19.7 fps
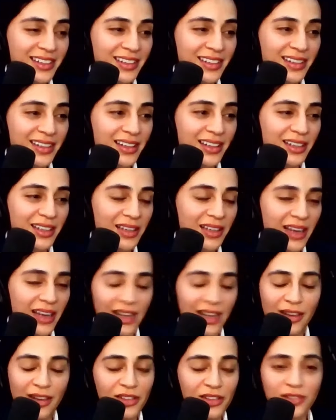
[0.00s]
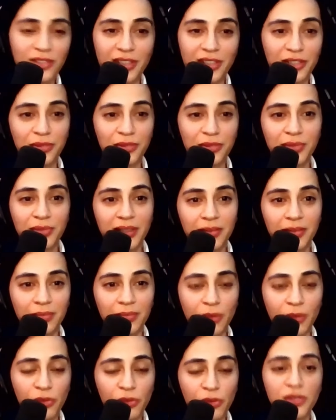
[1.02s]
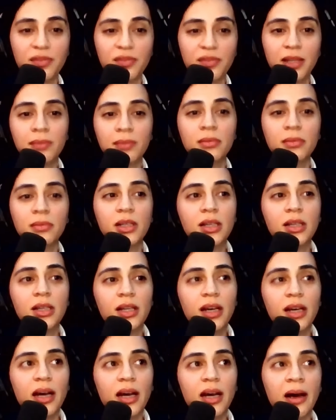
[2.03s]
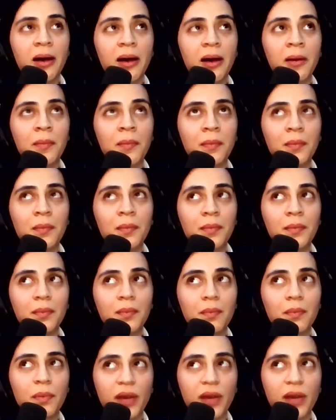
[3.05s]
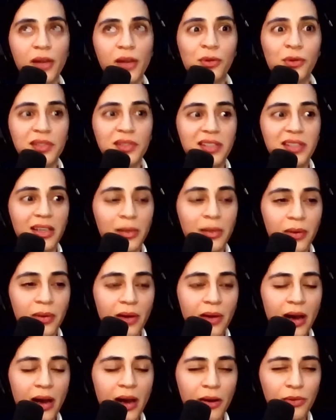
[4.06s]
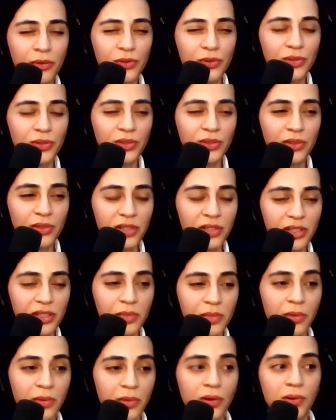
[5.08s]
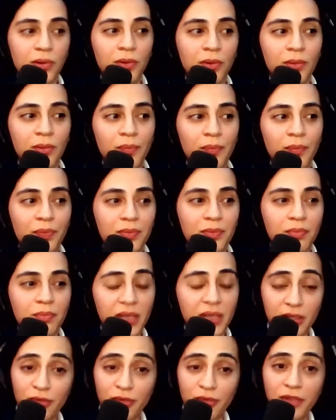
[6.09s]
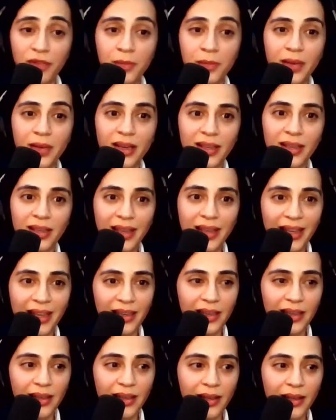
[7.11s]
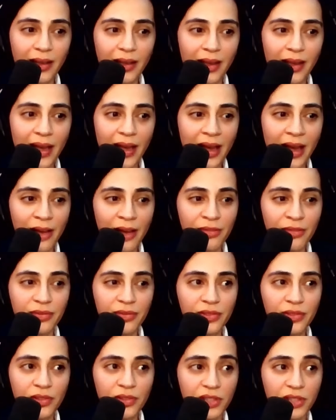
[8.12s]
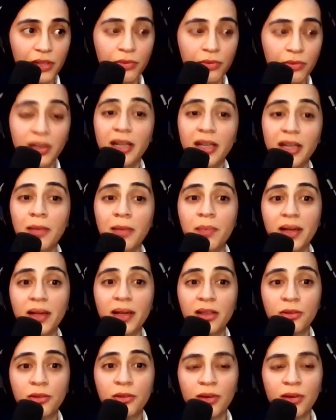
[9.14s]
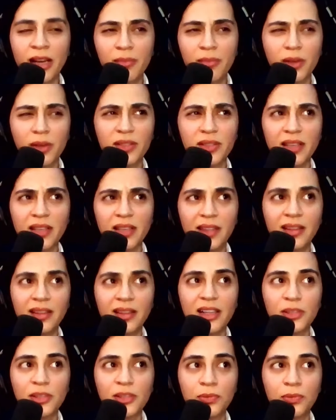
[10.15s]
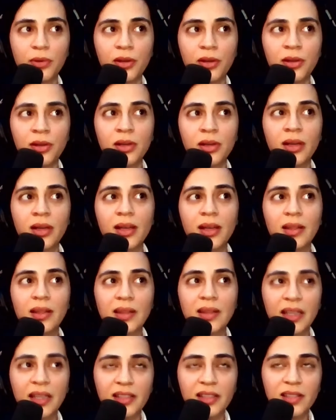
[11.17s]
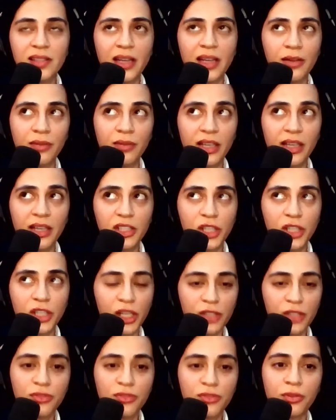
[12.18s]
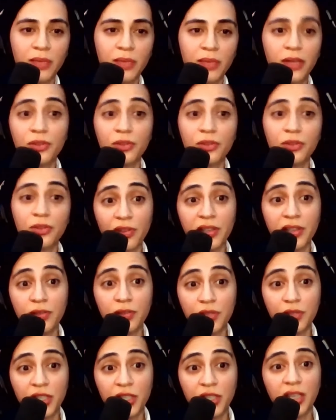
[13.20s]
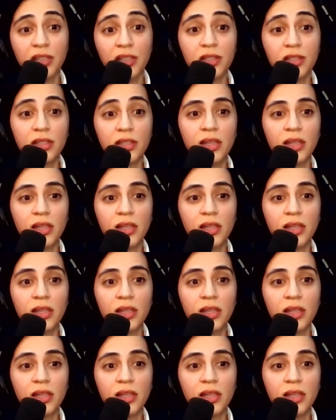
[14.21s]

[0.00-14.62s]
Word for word: I lost connection with most of them. But I always think about how such a small piece of feedback can have such a great impact in your life, because I think that's where things kind of like change for me, or started to change.